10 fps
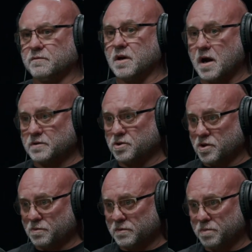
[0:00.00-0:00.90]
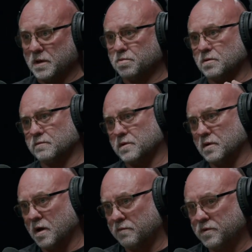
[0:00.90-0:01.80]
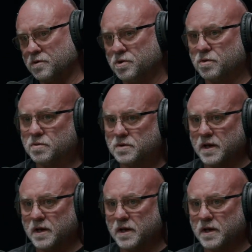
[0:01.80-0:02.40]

God's chosen people of the Jews,